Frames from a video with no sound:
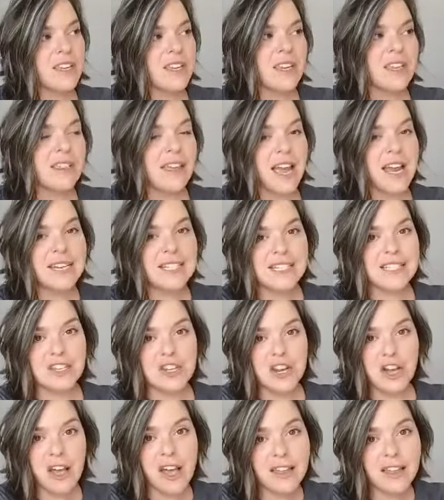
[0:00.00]
That is
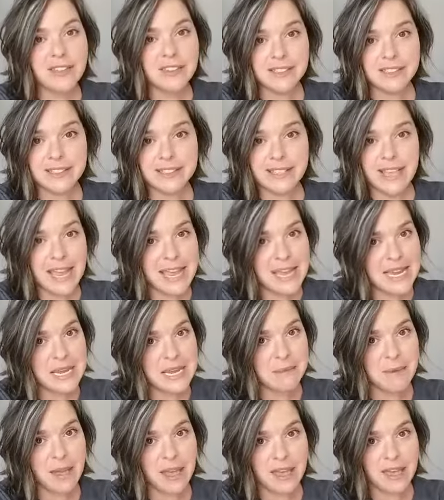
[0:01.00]
not the
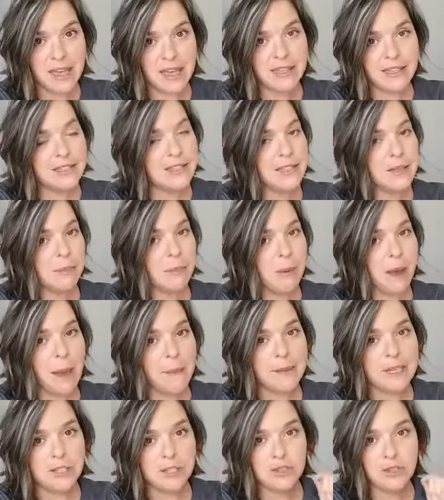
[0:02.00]
same as
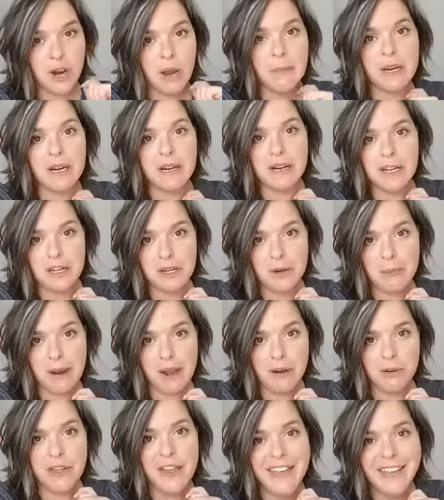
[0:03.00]
popping a strawberry in your
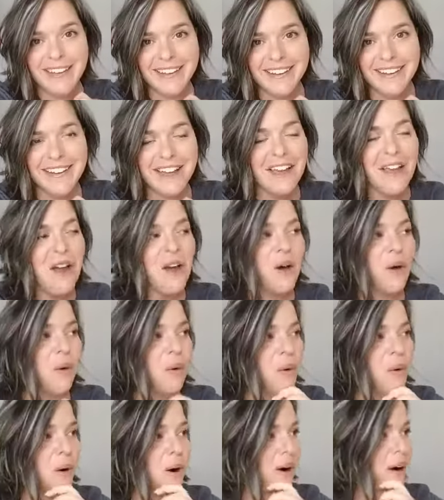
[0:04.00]
mouth
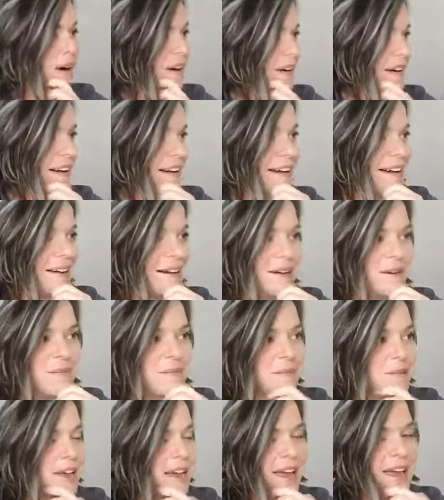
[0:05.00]
or
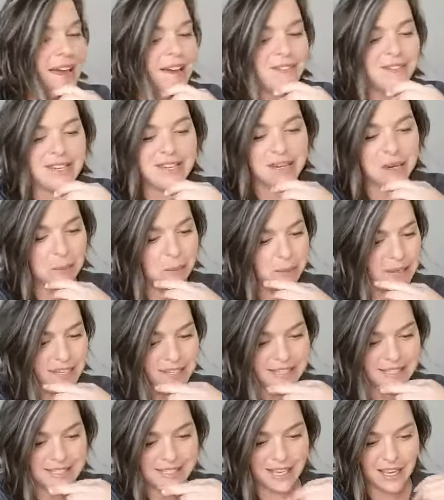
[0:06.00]
having a
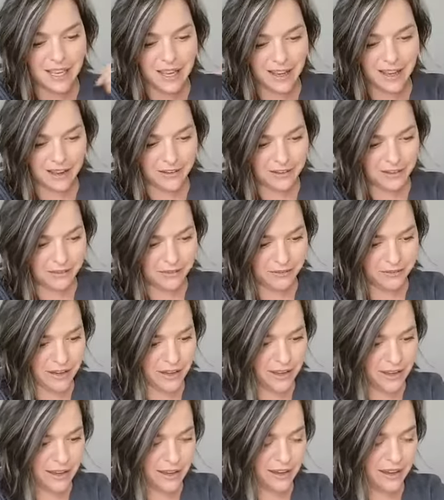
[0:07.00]
piece of,
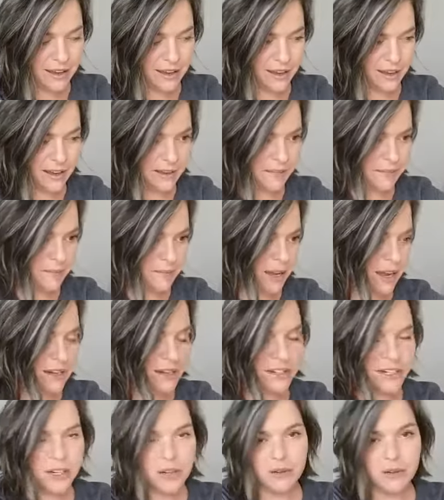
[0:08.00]

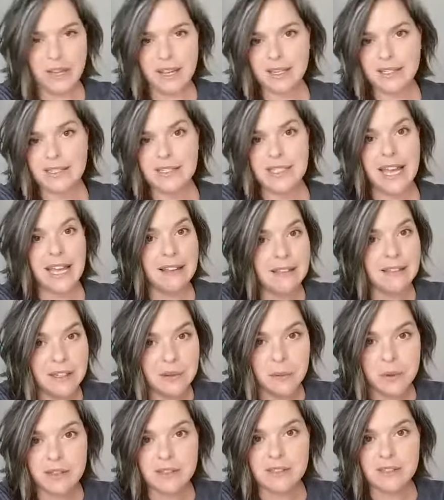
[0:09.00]
like a
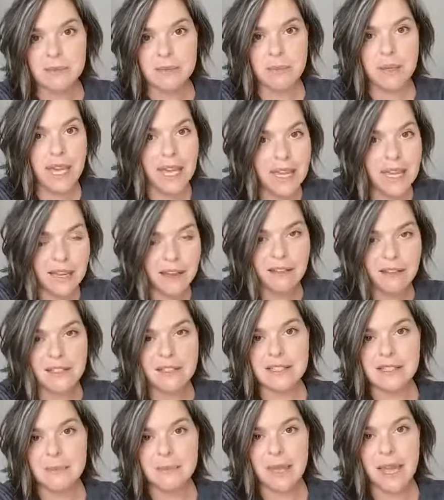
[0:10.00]
salad with some kale
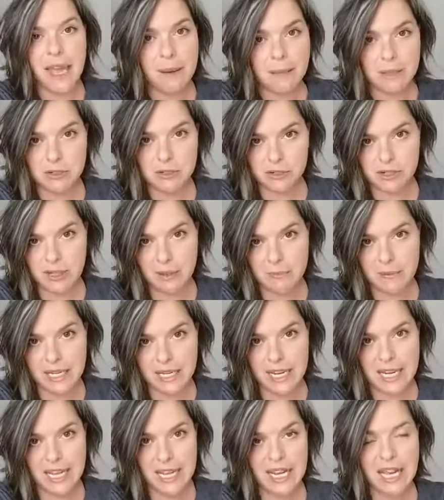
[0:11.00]
and some cabbage or
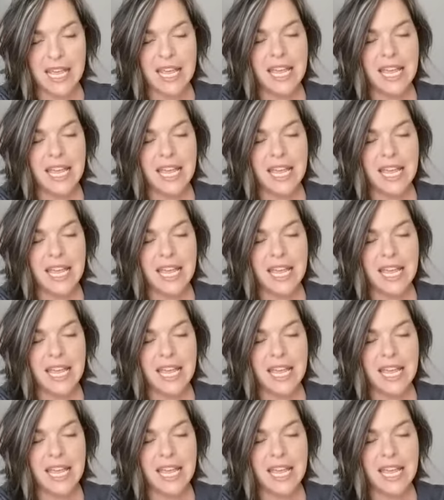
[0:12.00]
something in it.